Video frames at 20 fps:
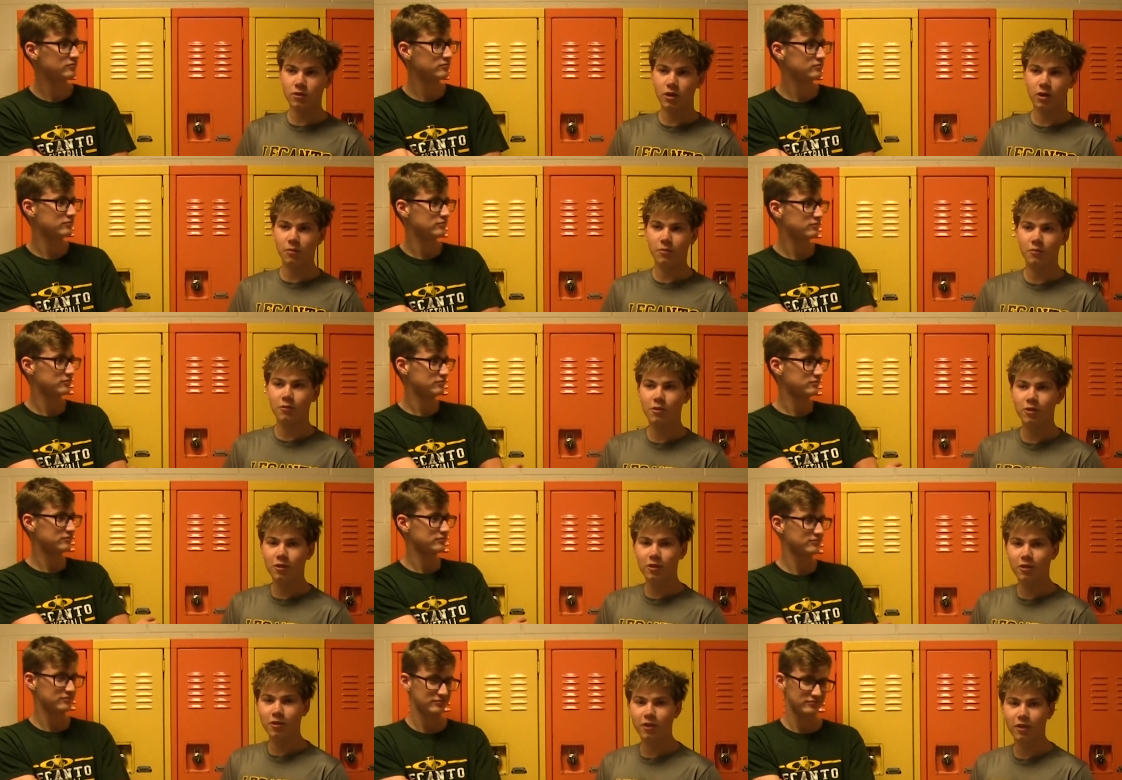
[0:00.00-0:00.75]
Speaker 1: more. Um,
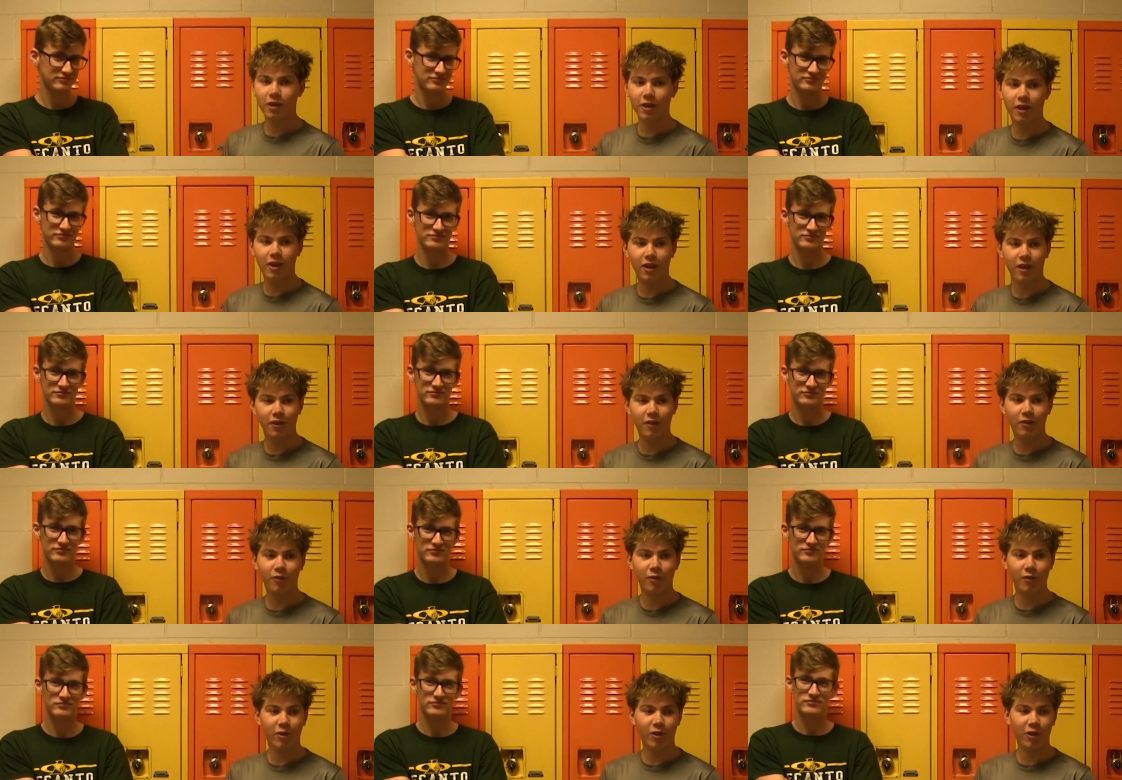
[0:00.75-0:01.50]
so yeah, I
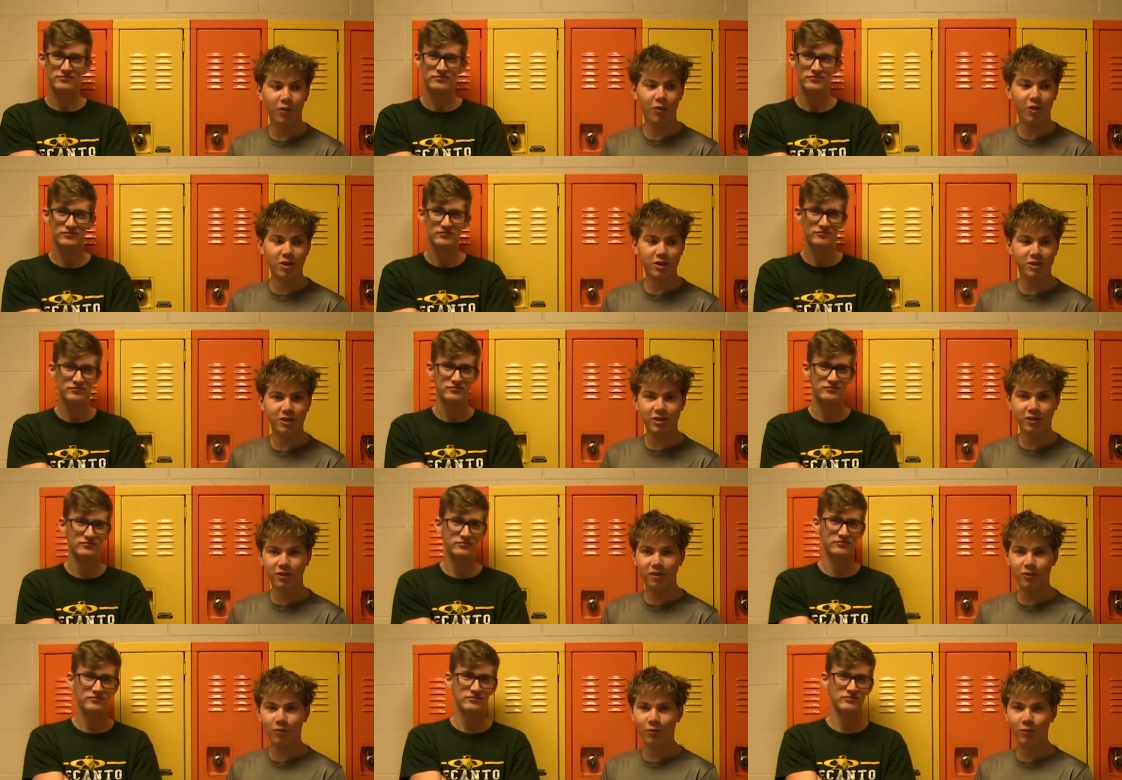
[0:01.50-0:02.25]
never really
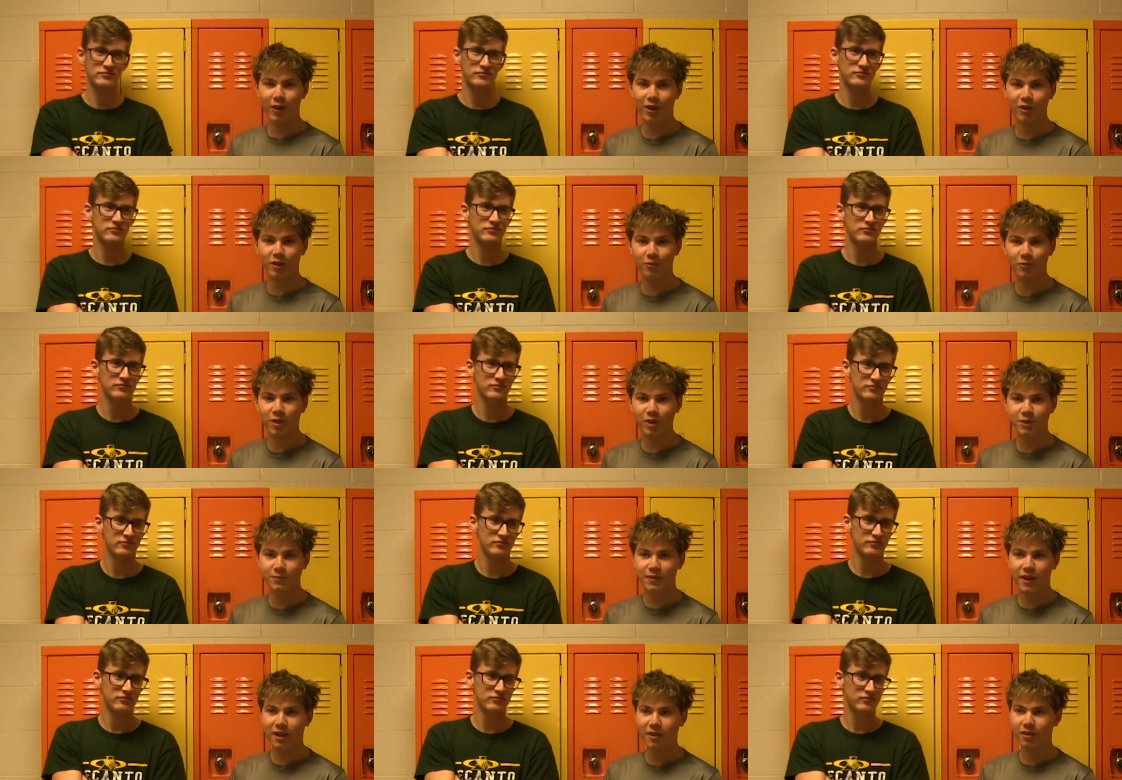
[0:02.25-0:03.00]
watched way too
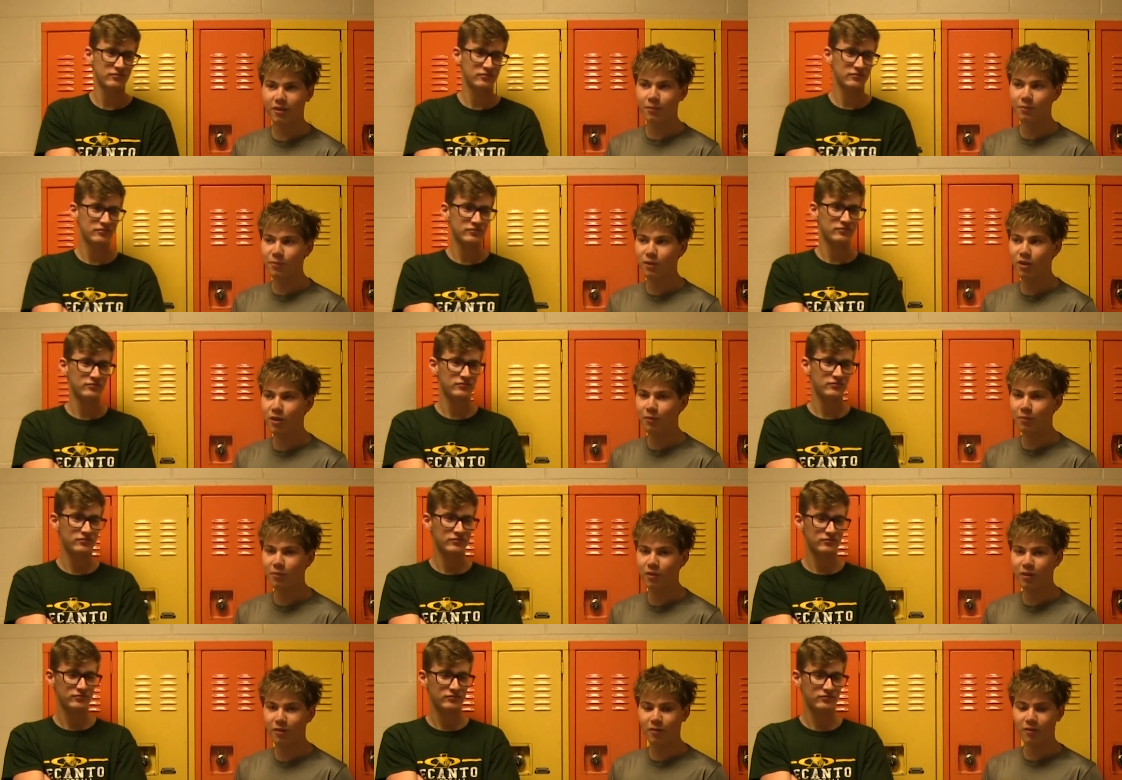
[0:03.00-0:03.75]
much
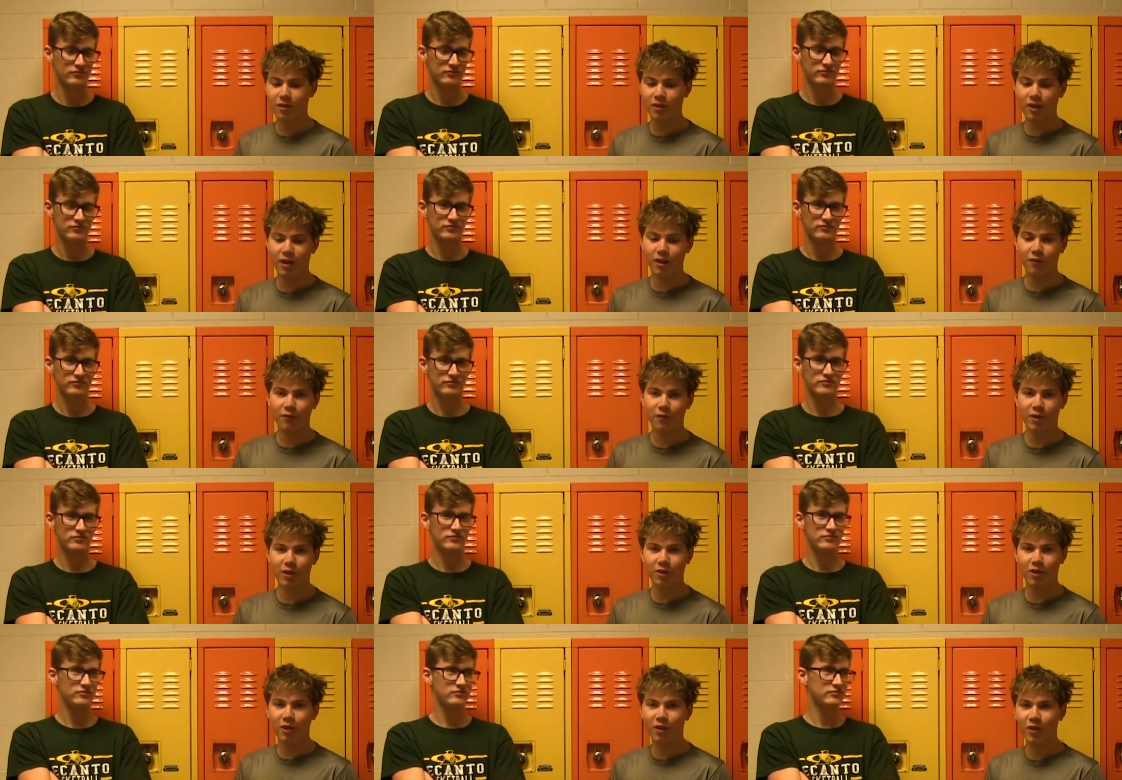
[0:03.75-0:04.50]
basketball, but I
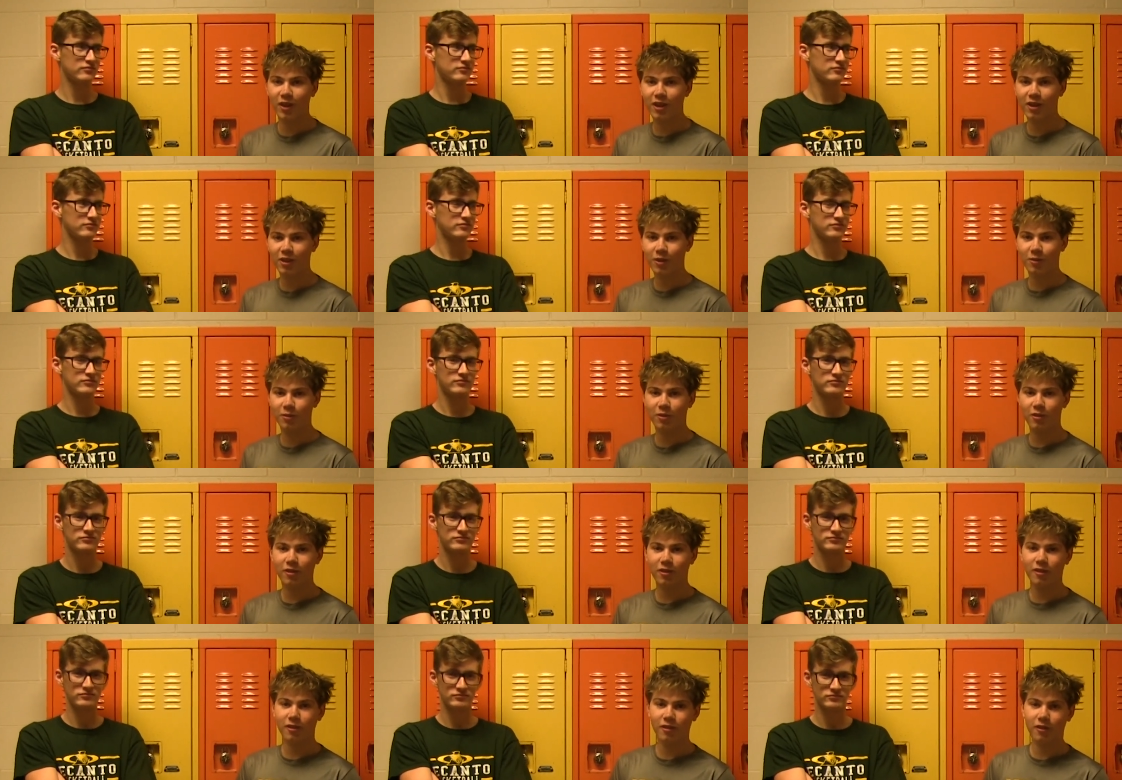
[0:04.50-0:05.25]
definitely know that he
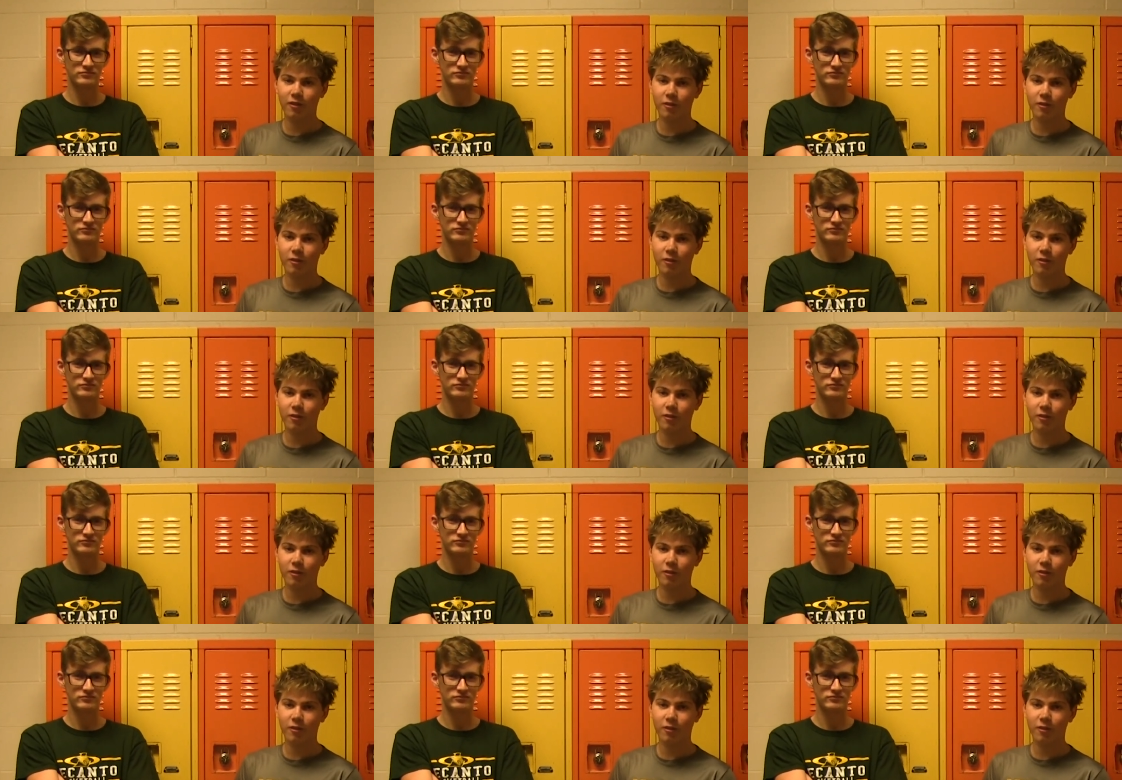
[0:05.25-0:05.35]
was